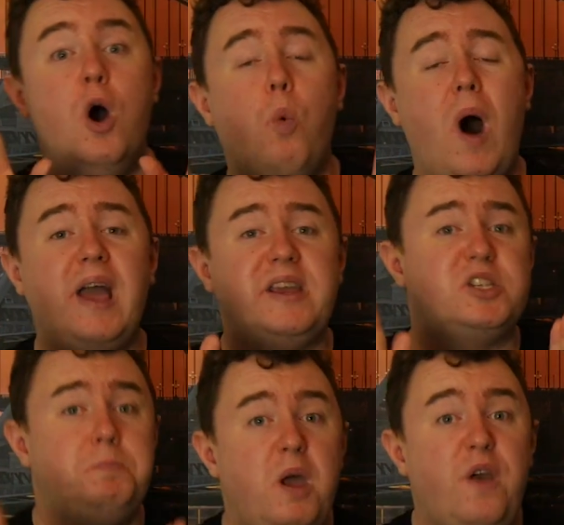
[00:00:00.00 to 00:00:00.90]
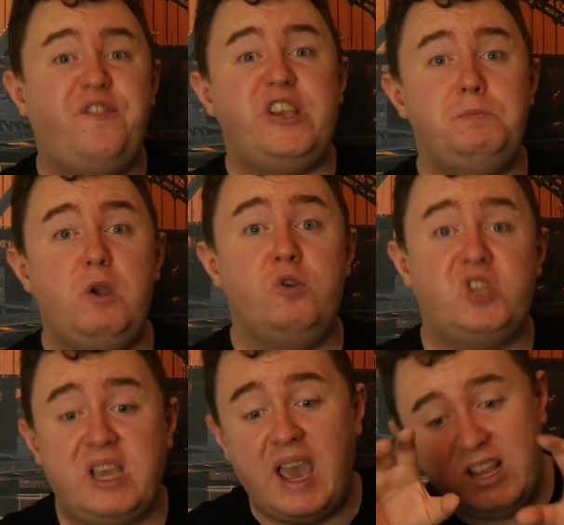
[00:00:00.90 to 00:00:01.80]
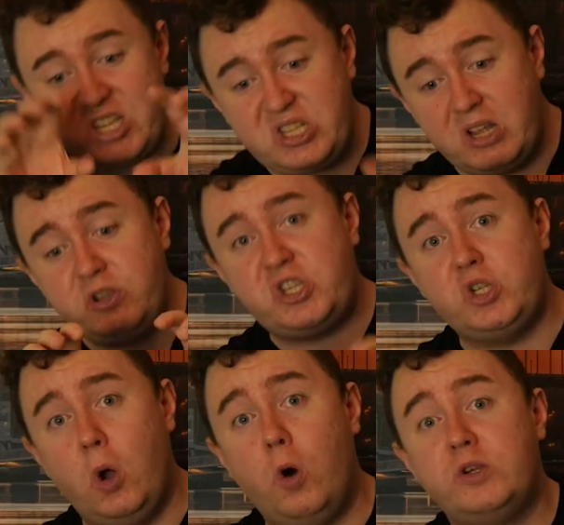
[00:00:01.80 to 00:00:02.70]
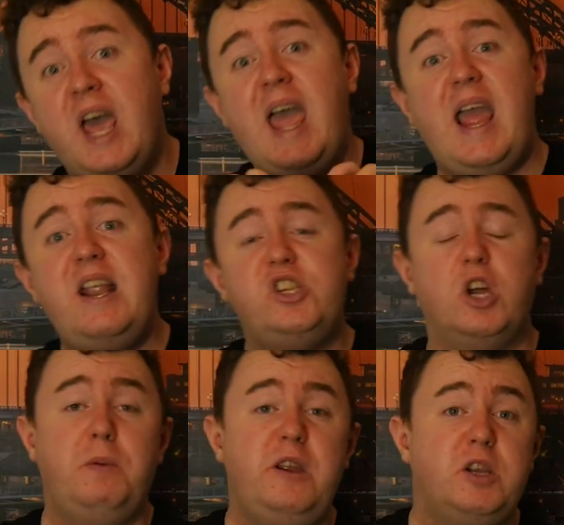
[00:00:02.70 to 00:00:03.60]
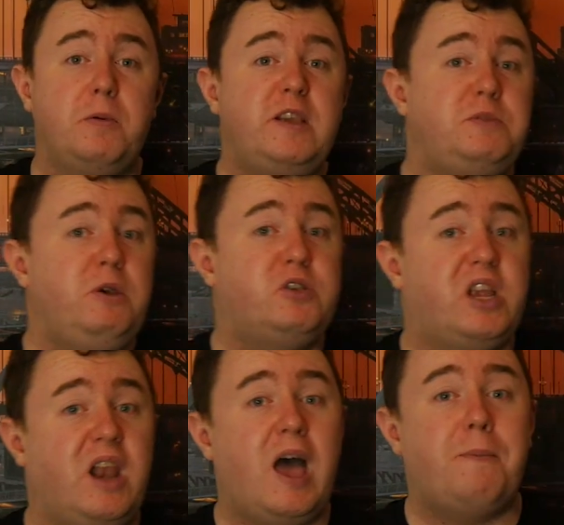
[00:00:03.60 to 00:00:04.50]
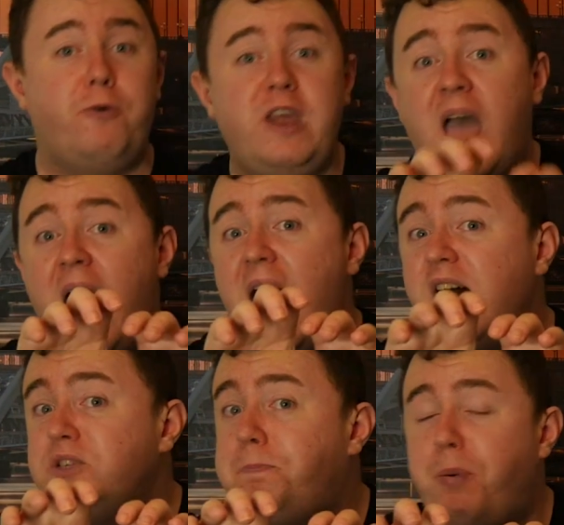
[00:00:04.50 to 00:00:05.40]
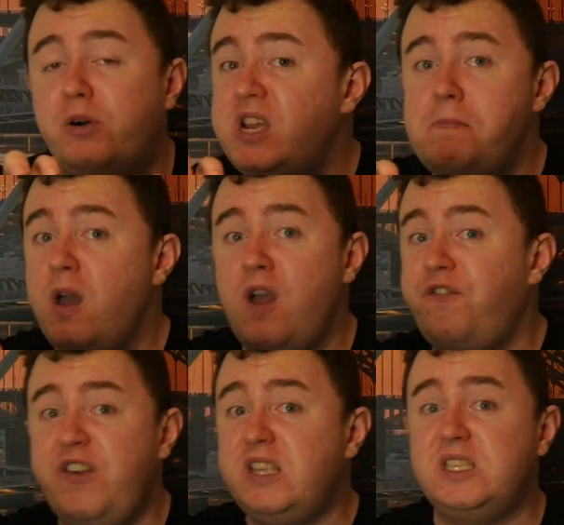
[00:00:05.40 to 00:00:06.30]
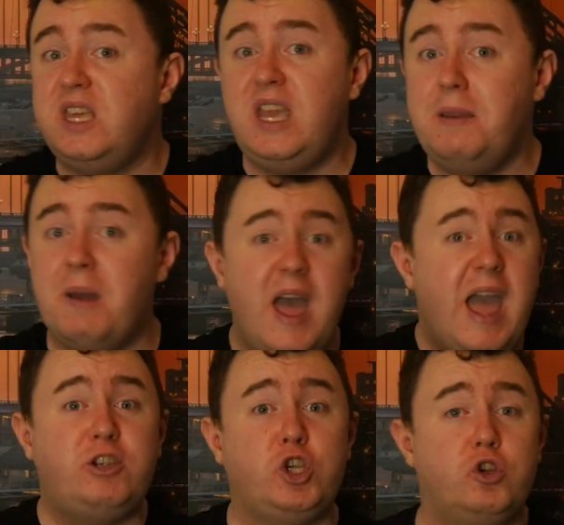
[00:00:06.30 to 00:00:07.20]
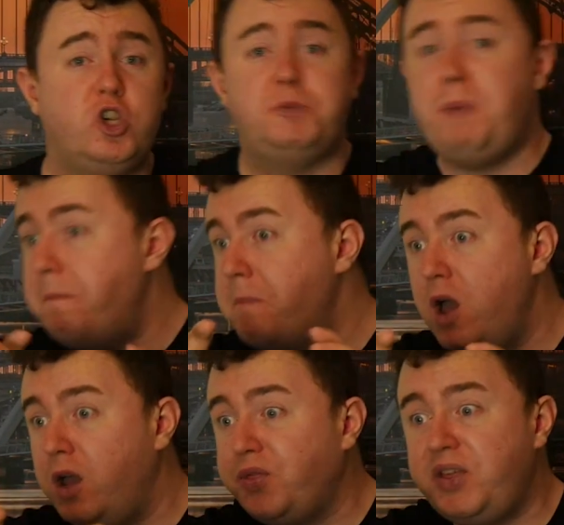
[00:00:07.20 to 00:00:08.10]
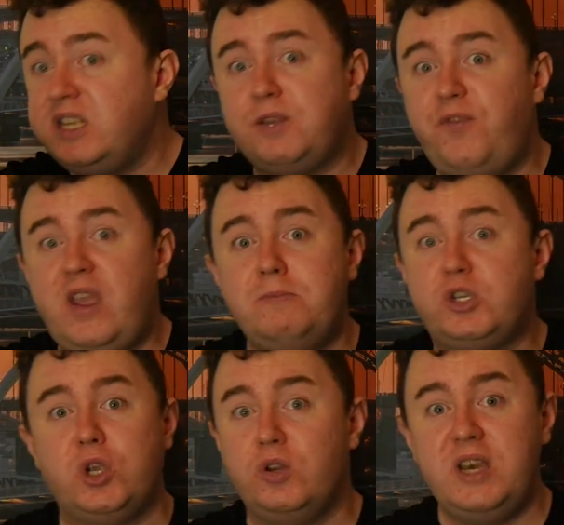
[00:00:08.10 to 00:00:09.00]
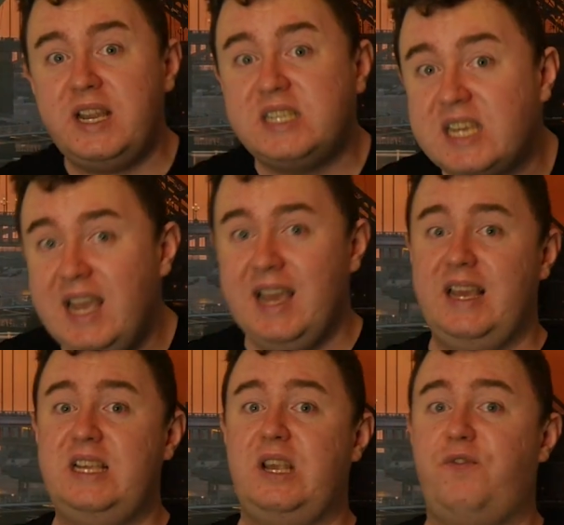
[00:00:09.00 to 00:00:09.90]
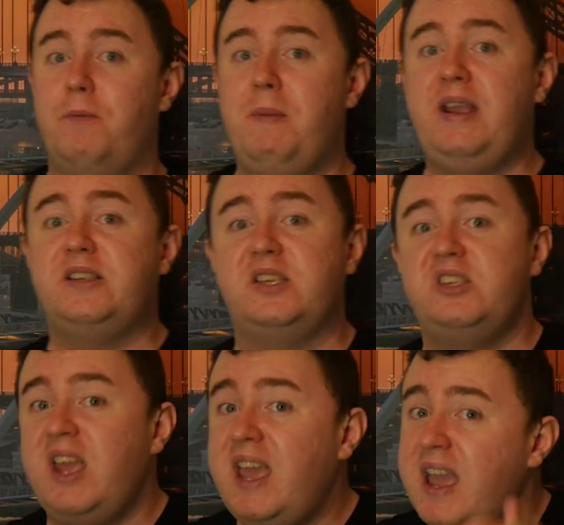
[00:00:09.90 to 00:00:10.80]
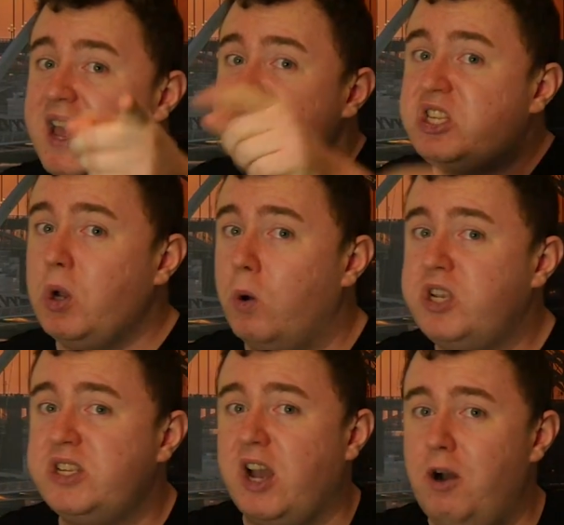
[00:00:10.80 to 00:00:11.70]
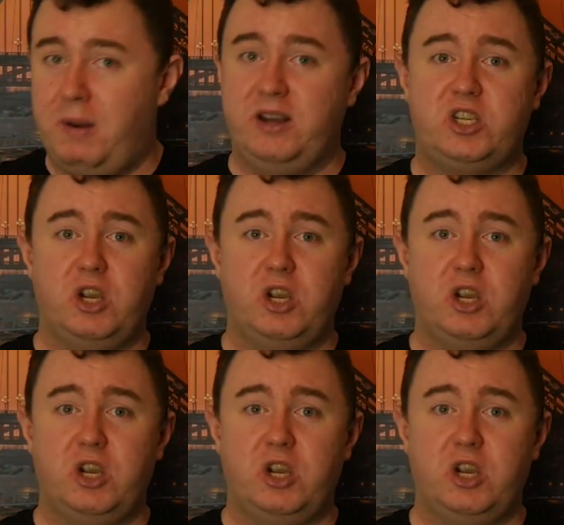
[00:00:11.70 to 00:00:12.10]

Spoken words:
why is Murphy's music still stored in WWE's music library as Buddy Murphy's theme? It should just be Murphy's theme, shouldn't it? Easy for me to say. Sort it out, man,